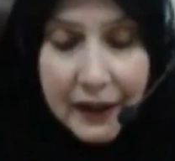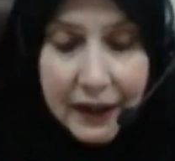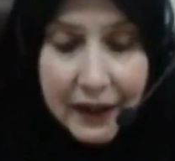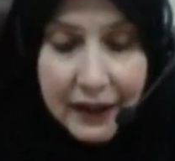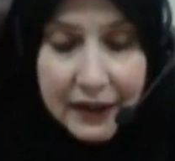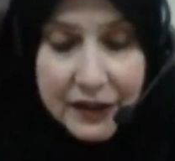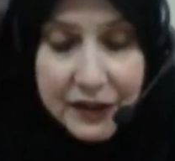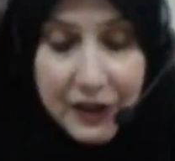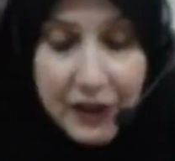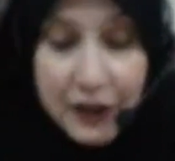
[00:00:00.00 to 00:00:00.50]

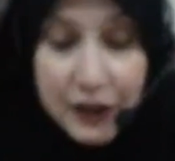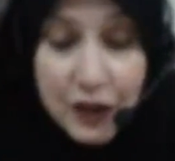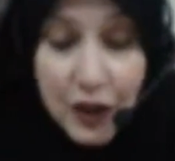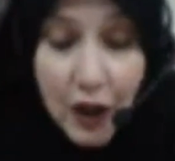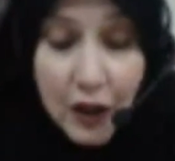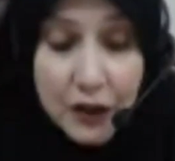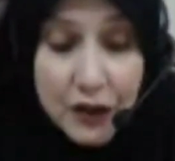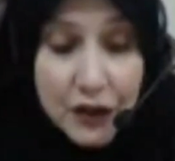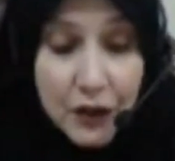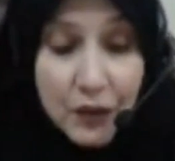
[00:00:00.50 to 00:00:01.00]
It's
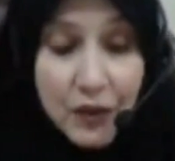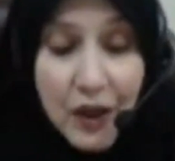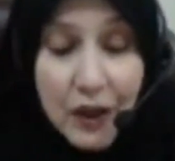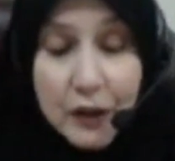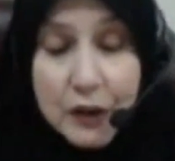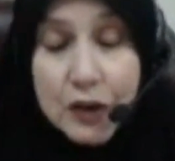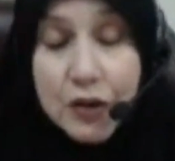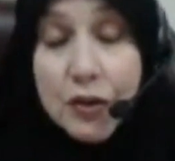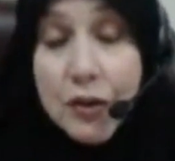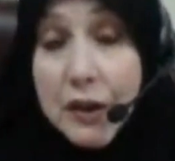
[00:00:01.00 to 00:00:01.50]
also
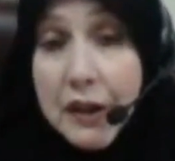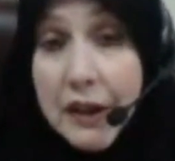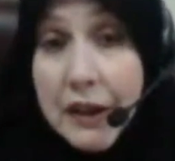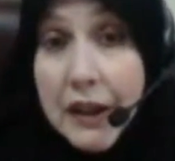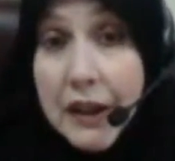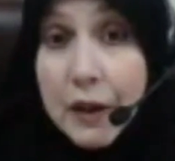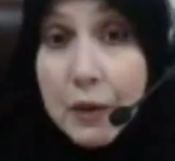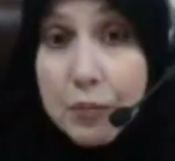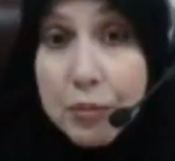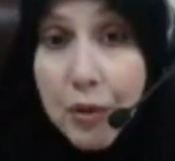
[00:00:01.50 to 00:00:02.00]
culturally
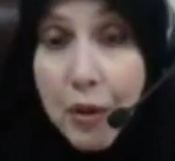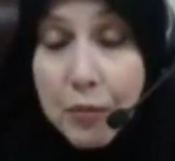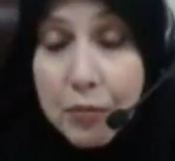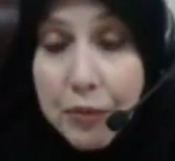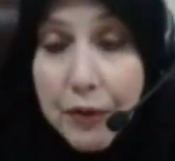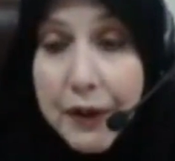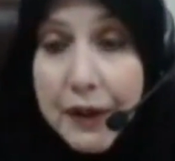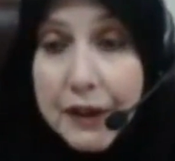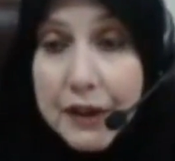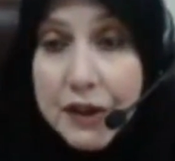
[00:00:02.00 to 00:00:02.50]

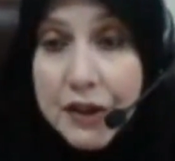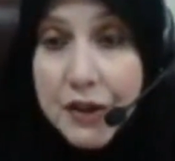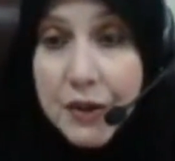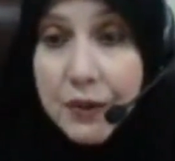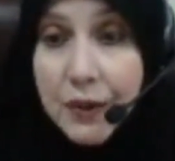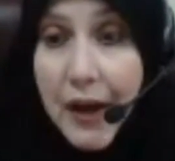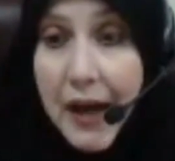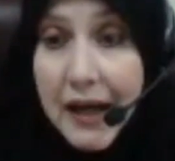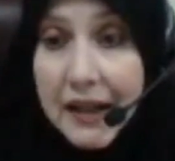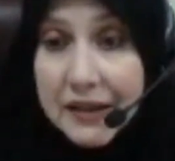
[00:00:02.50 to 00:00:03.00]
inappropriate
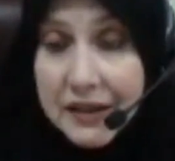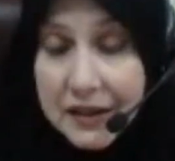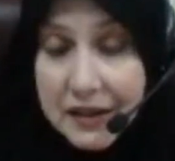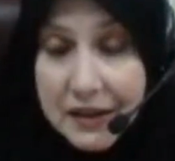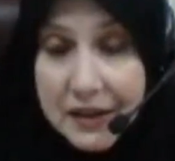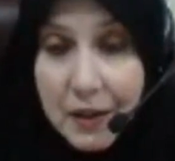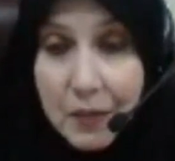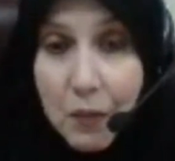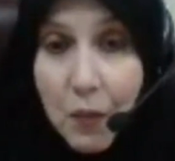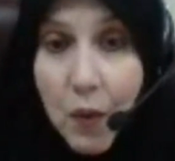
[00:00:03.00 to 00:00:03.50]
to ask
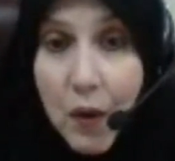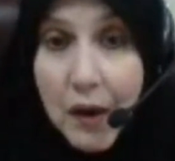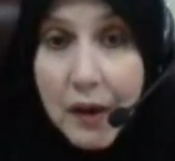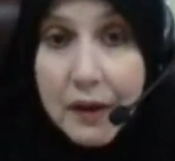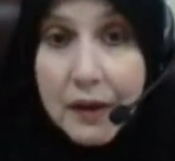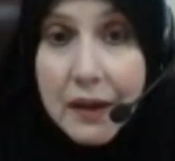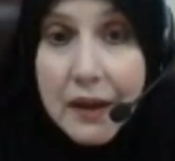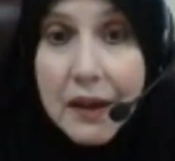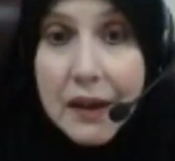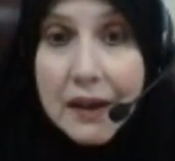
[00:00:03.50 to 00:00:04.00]

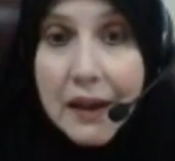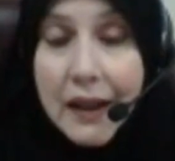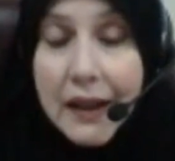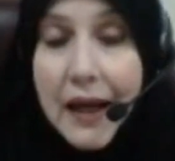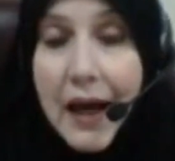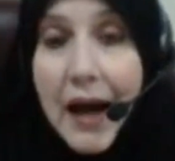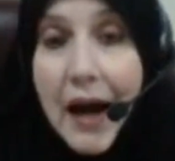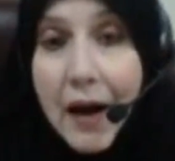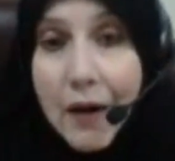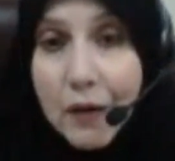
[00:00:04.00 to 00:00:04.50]
someone like
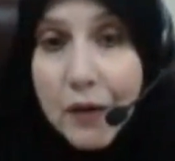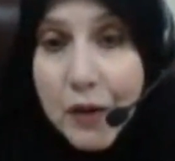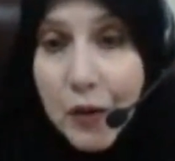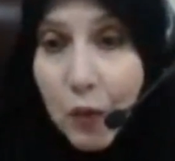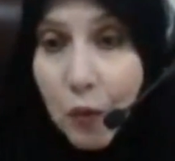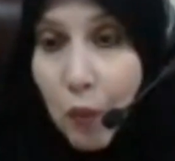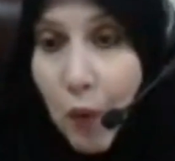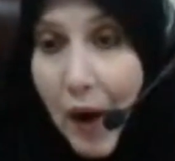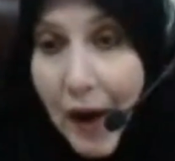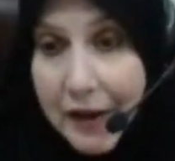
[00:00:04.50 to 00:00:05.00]
how
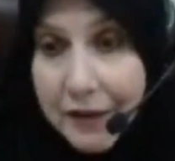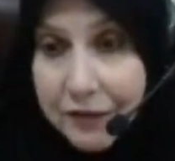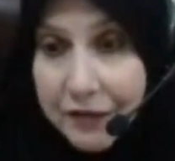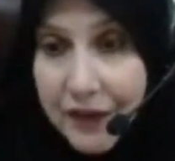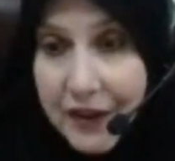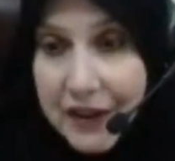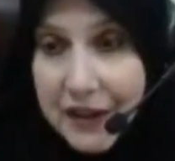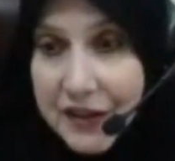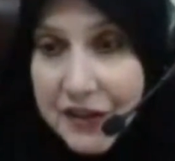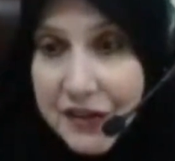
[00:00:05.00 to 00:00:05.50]
your wife
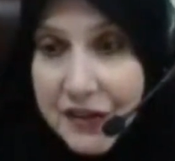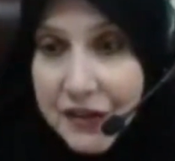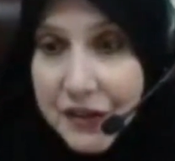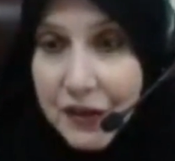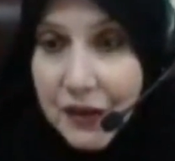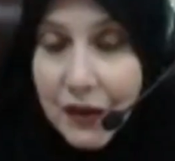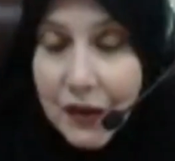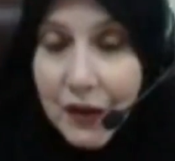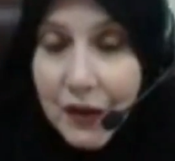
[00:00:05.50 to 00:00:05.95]
is